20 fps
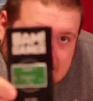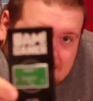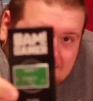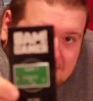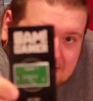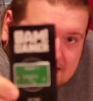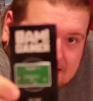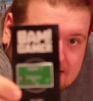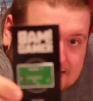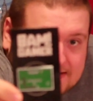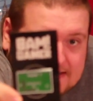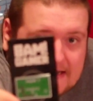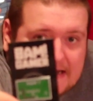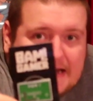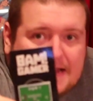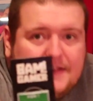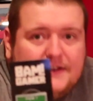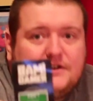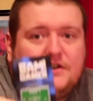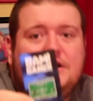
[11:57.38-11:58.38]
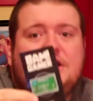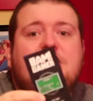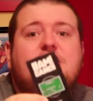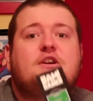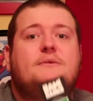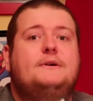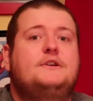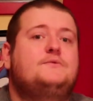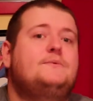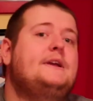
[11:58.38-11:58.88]
the pins. There's only
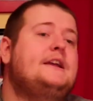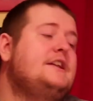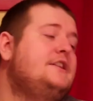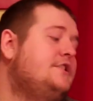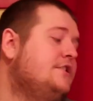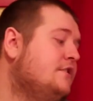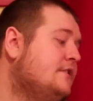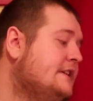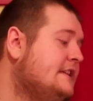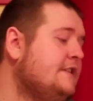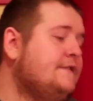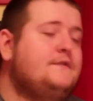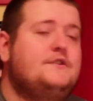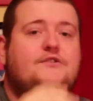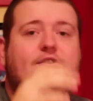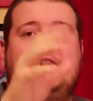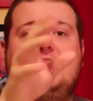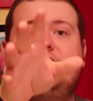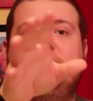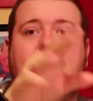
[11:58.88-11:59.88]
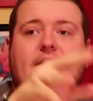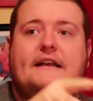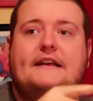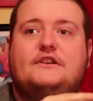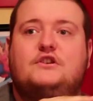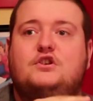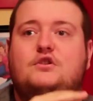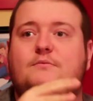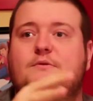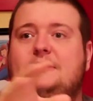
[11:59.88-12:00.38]
so much we can do, because if we try to do like
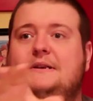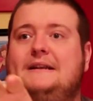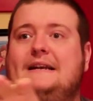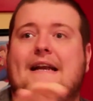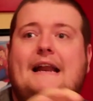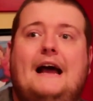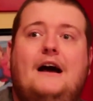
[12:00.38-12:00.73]
zooms in and